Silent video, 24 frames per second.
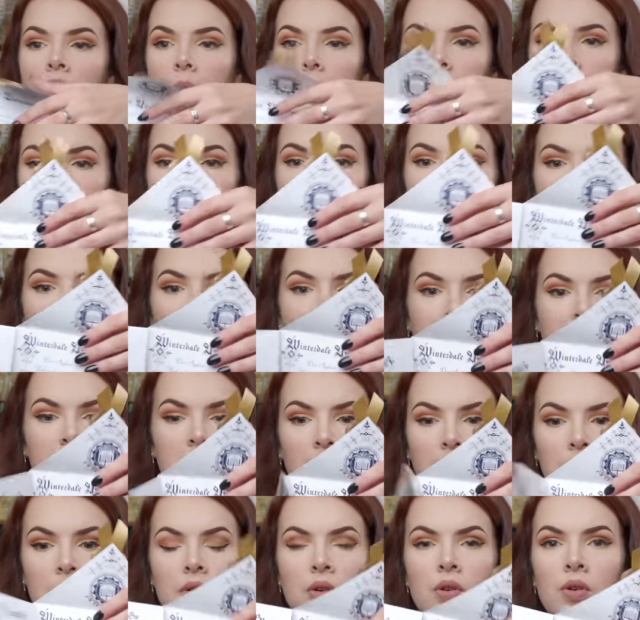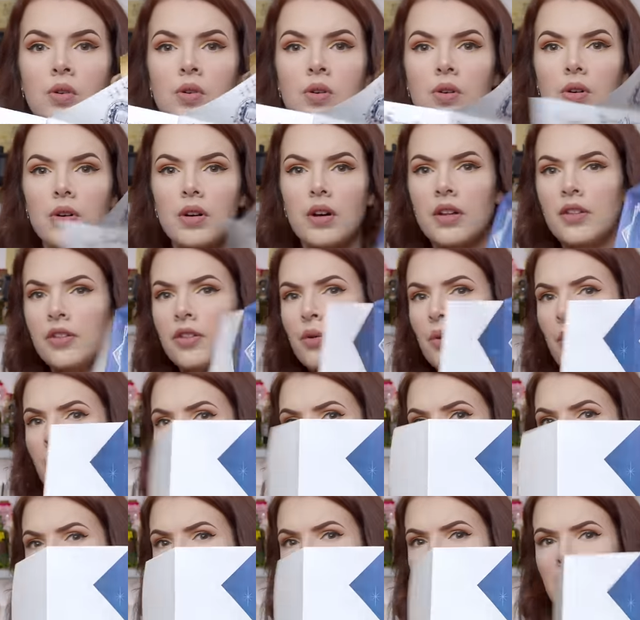But this is so cool, the
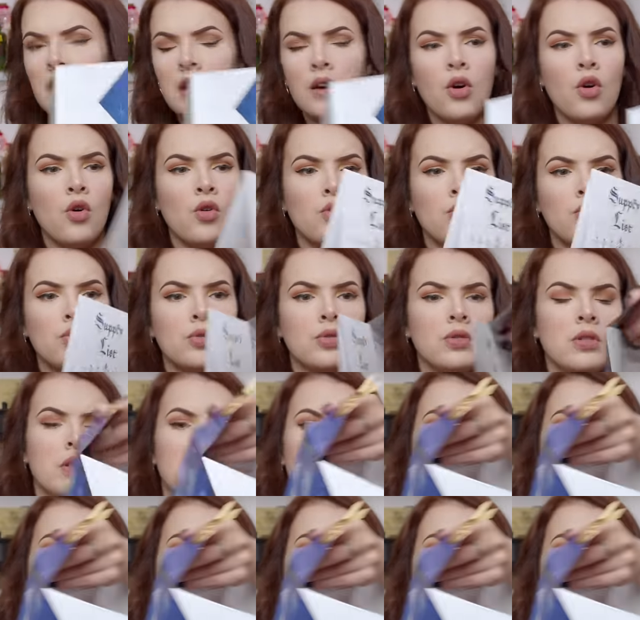way that it all